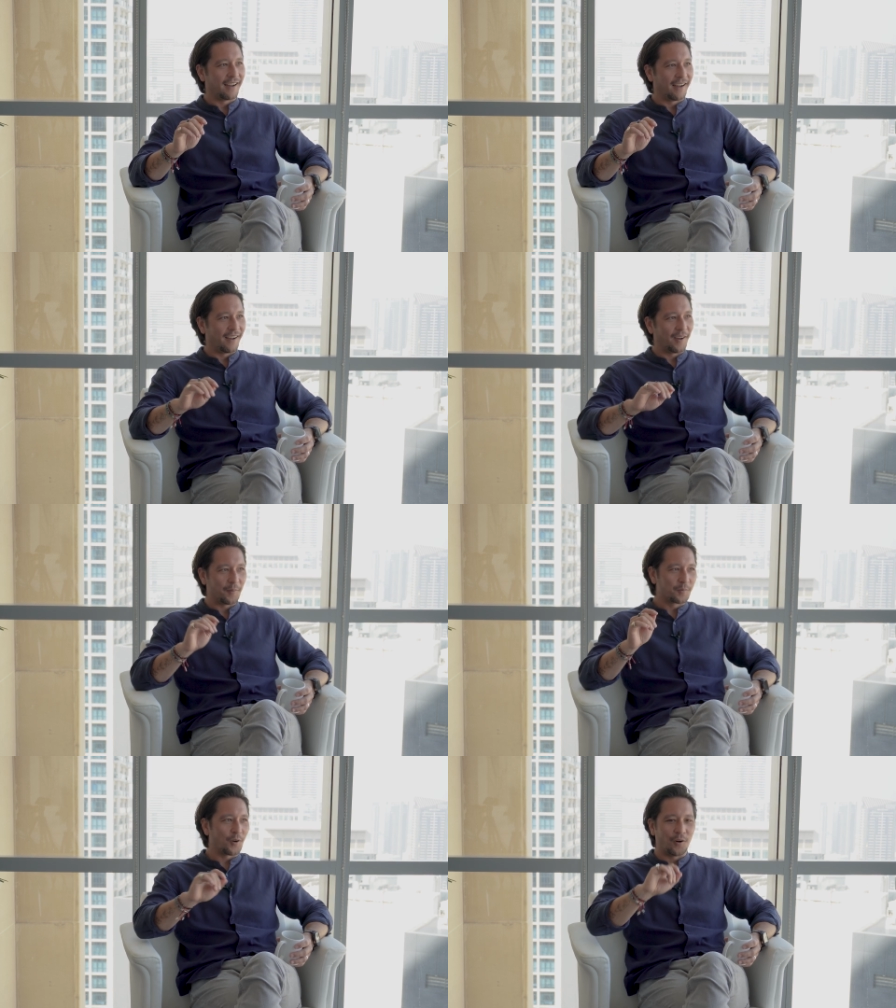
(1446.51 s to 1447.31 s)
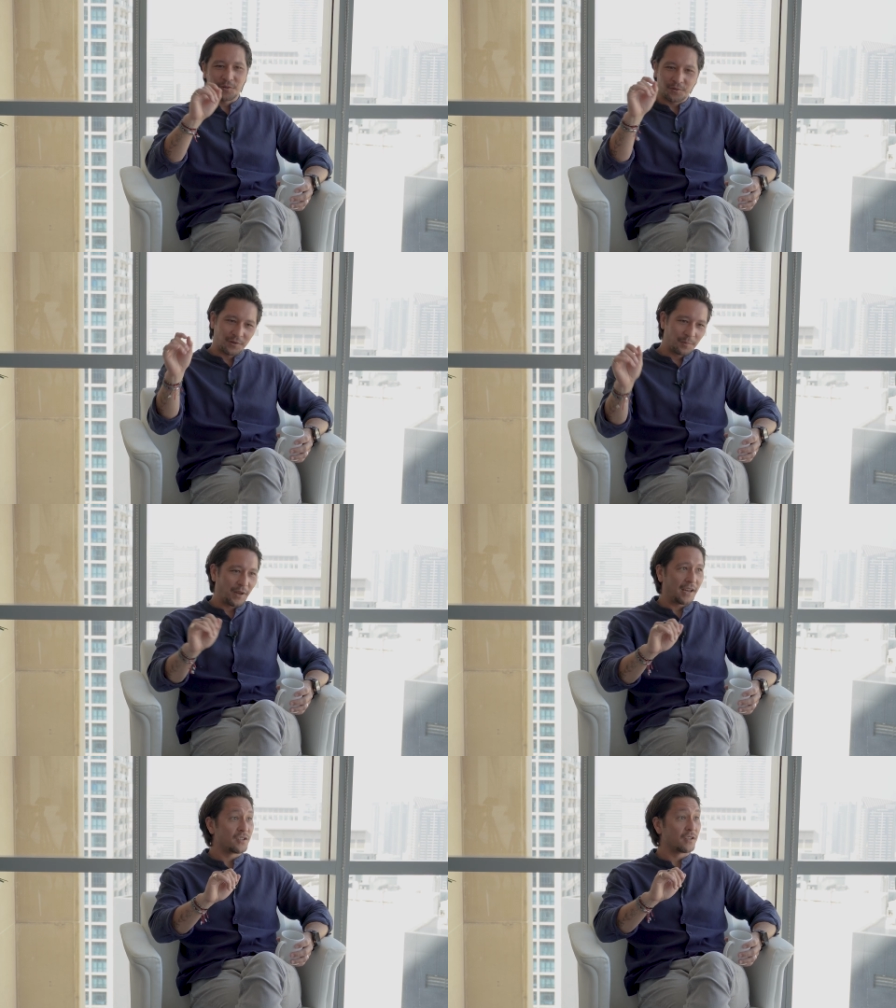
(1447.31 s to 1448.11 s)
um, go through the
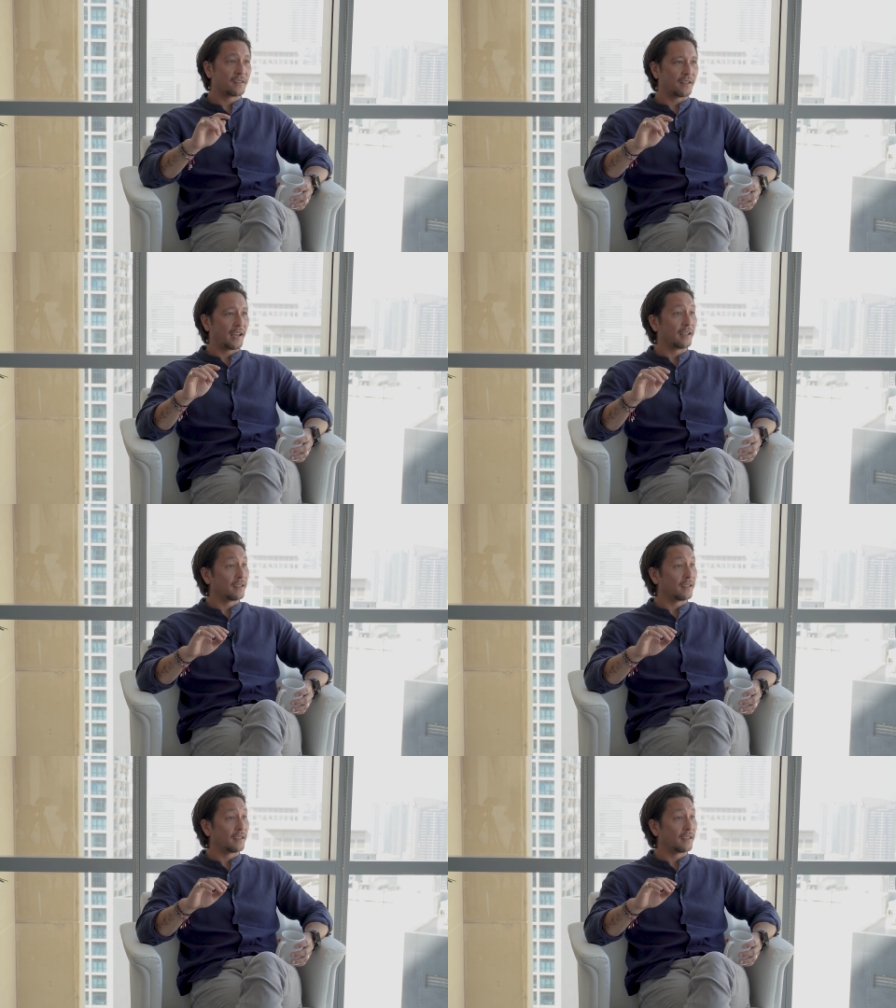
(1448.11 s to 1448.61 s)
pages, yeah.